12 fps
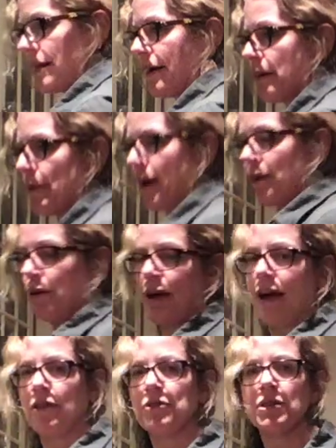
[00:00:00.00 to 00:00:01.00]
think about,
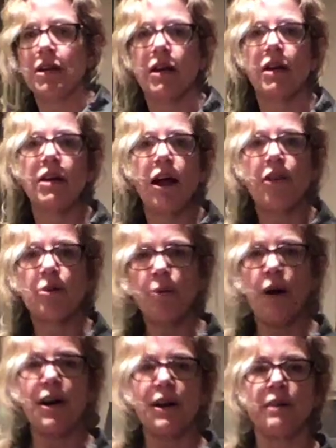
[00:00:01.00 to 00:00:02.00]
okay, there's another
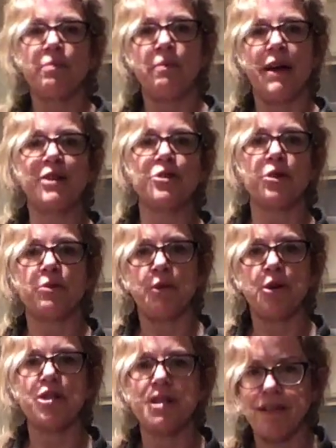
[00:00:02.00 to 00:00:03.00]
part, major
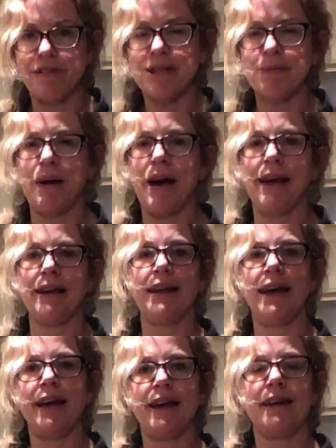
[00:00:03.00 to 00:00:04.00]
motion of the
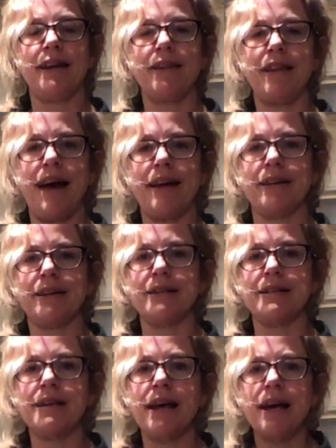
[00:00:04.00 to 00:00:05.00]
spine, and that
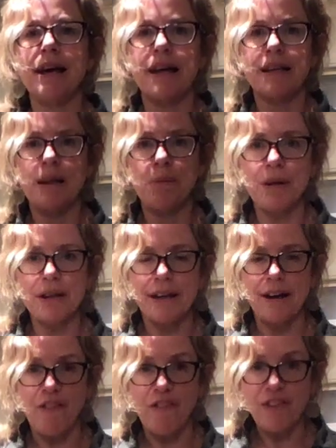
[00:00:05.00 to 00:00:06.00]
is the ability
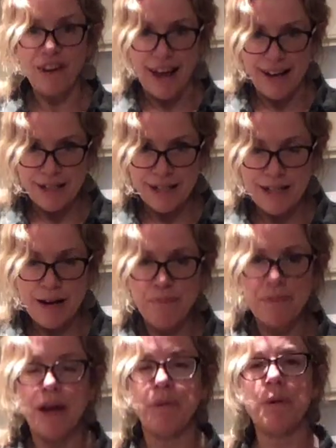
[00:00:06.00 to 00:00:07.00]
to flex.
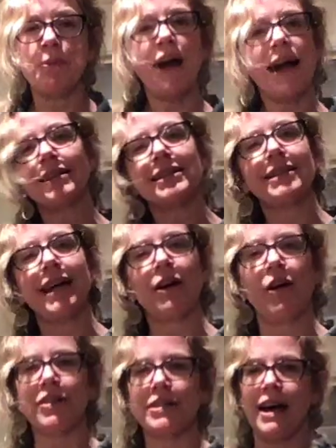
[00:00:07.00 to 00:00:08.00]
And we practice that
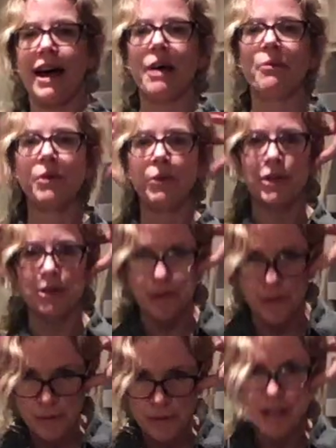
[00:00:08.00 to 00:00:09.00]
all the time when we
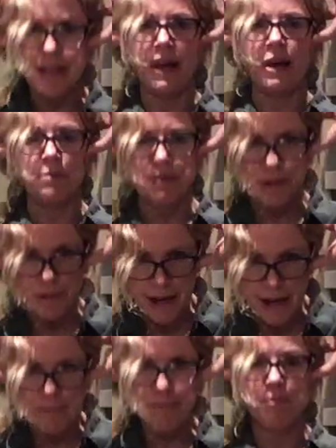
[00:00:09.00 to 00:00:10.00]
do sit-ups,
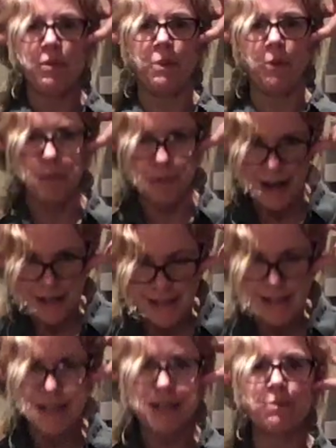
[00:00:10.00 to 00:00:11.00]
right? People
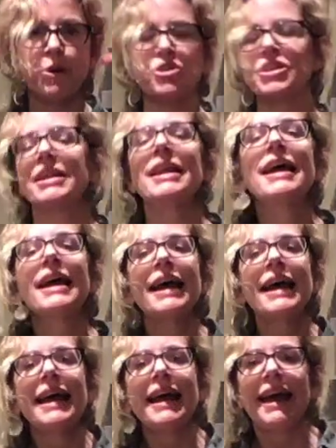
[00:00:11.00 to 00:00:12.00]
practice this motion.
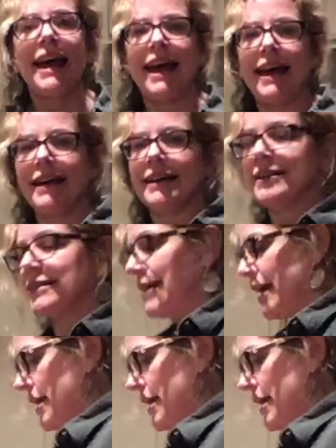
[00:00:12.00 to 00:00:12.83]
And